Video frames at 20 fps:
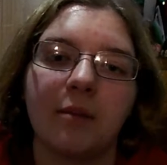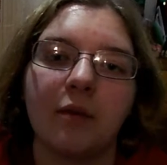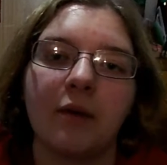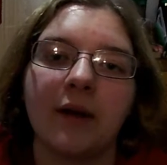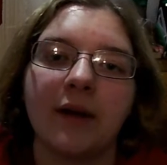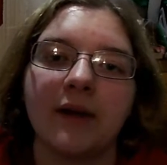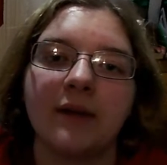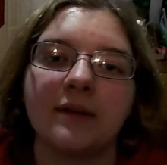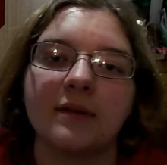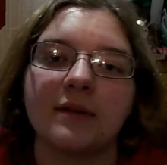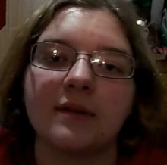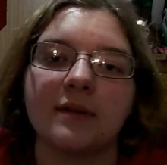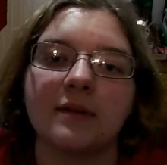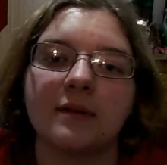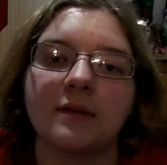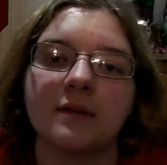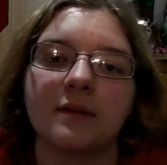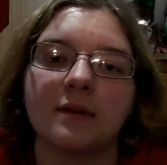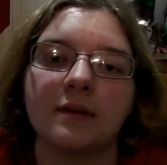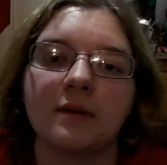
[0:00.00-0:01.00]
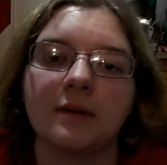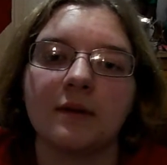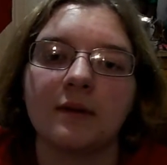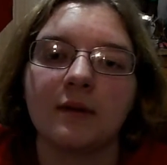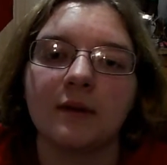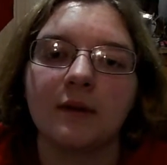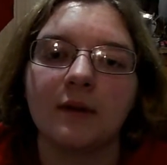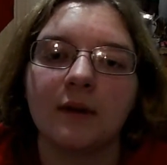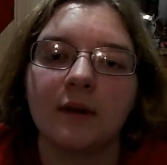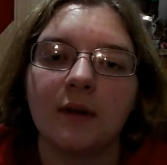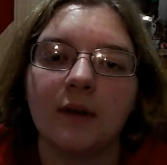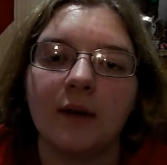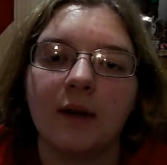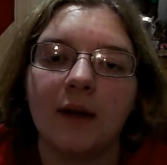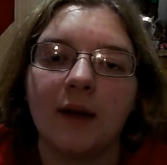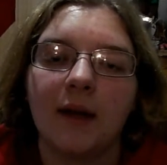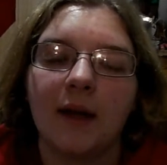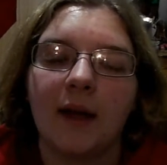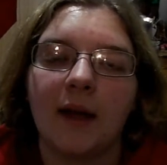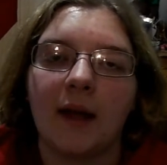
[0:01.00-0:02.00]
points,
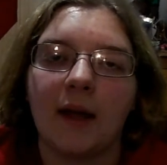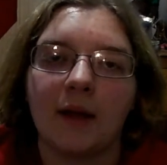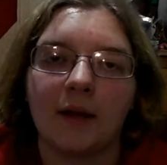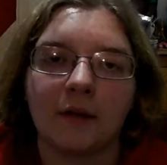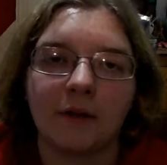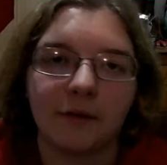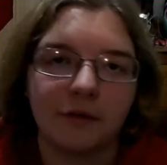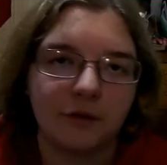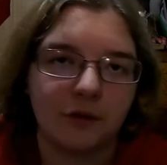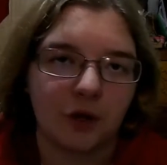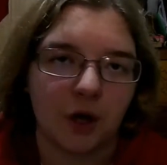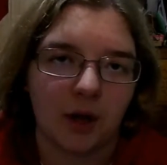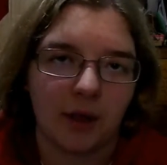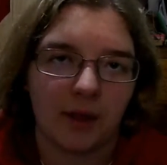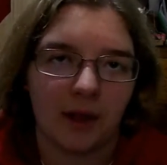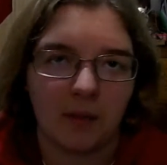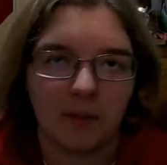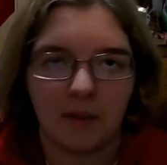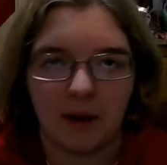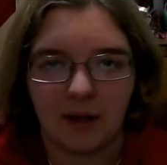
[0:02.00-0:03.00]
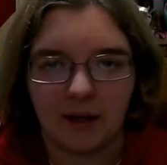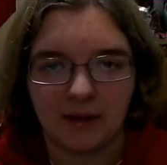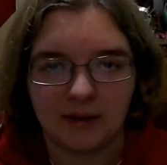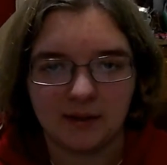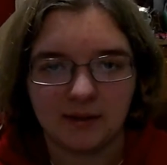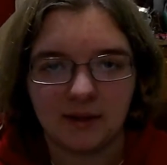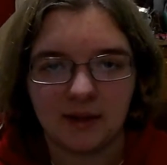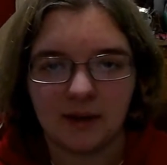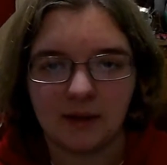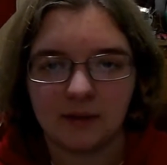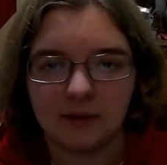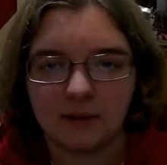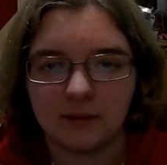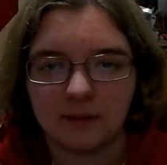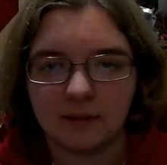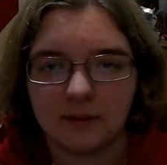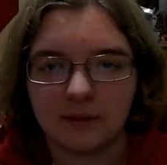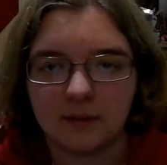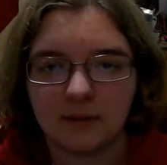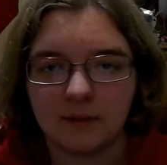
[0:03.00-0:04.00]
and draw that many
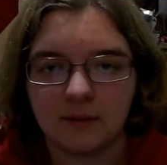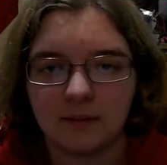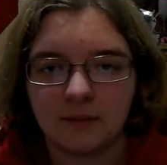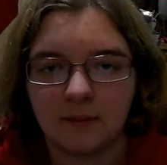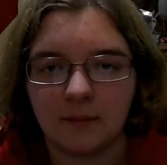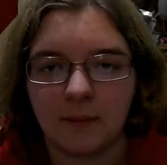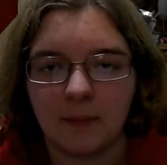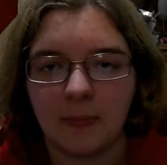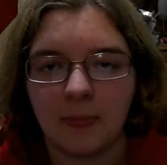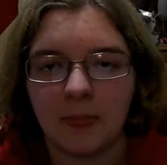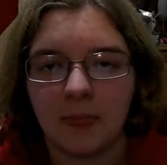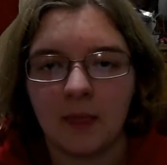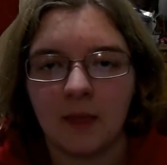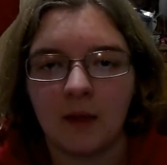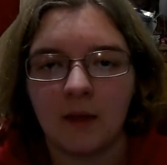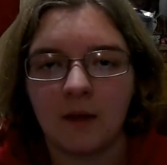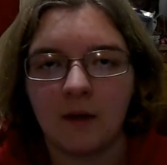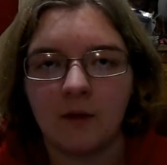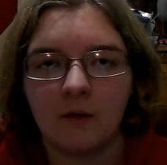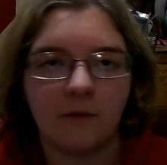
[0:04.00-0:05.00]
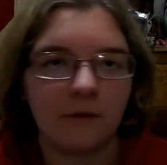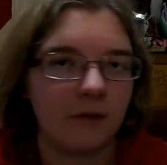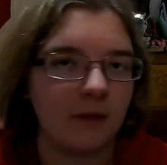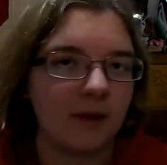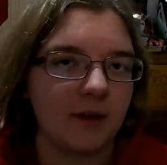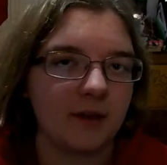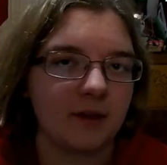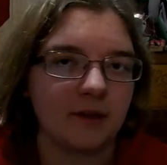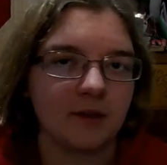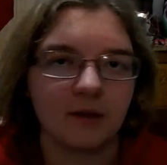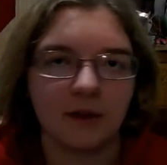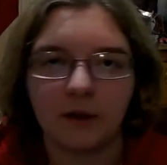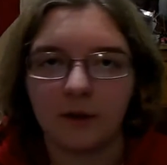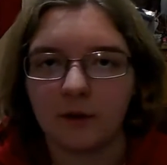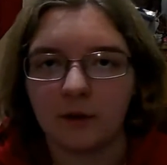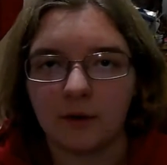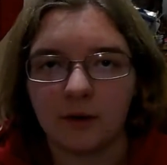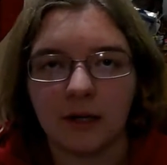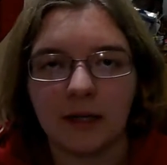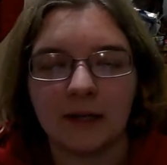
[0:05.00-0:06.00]
cells. For this, you
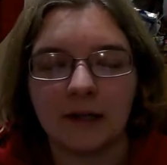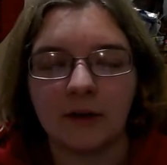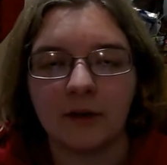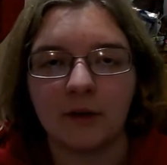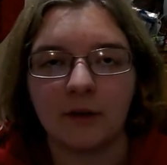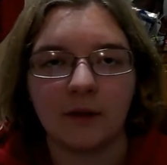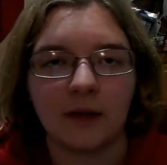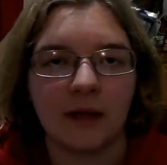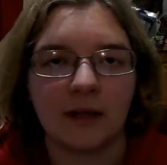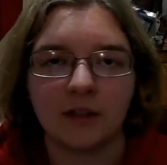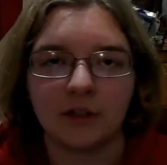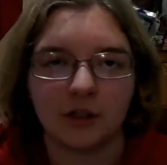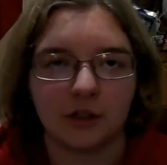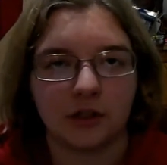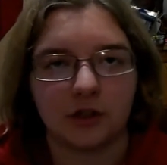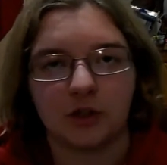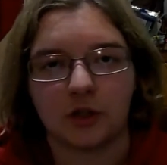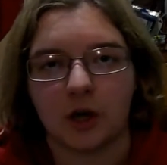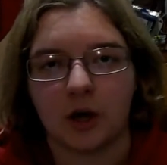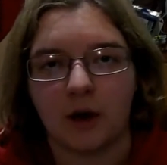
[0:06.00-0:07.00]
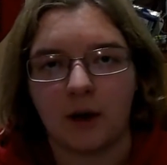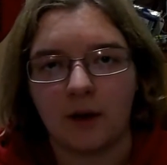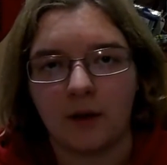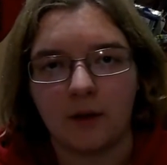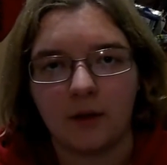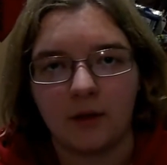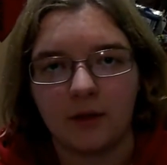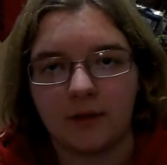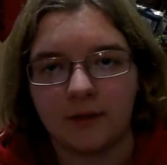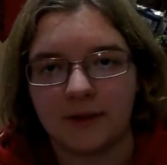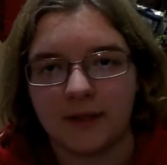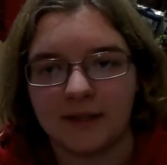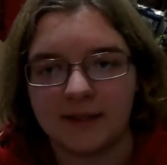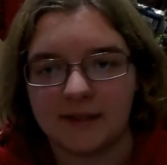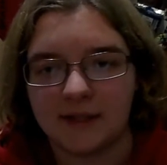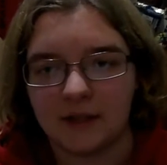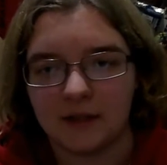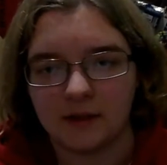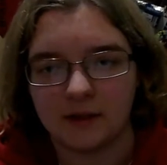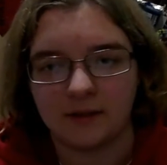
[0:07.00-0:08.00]
don't need to do that, just draw 3
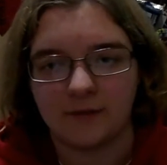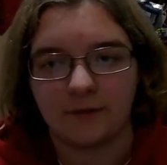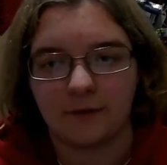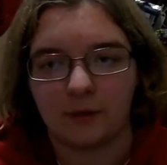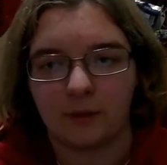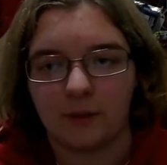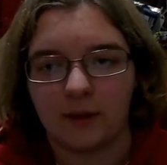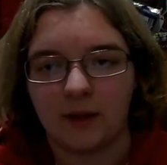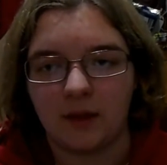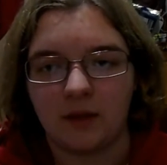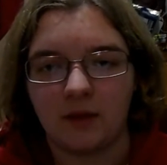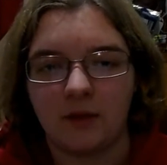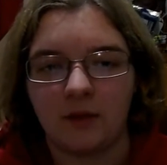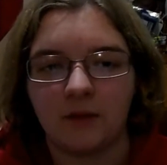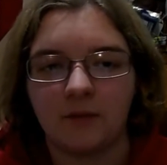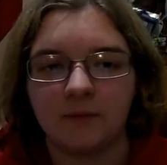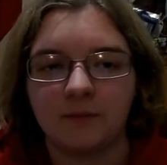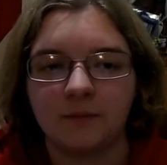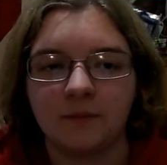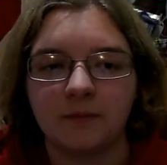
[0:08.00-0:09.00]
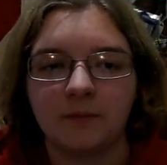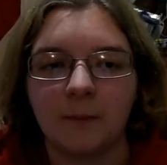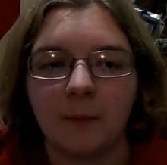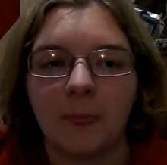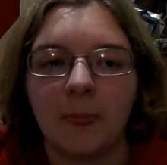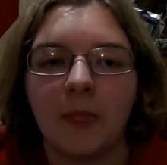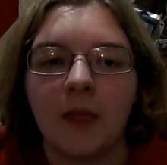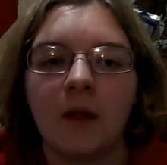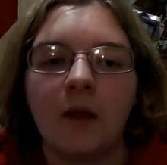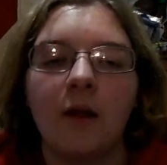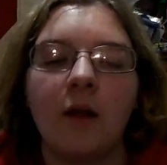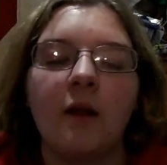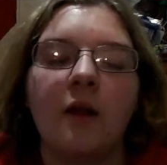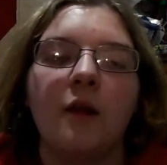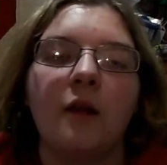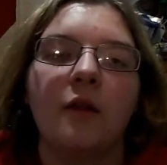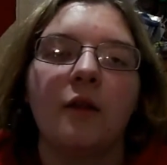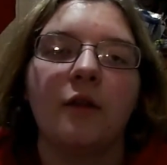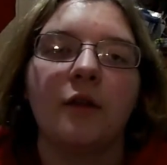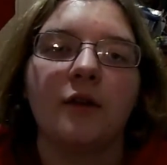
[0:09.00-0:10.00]
cells for width.
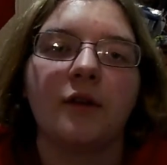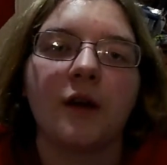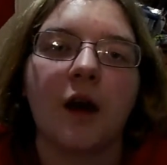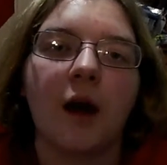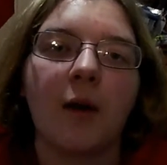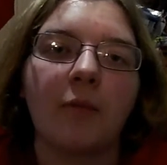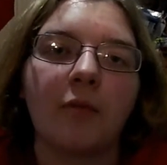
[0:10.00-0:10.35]
The top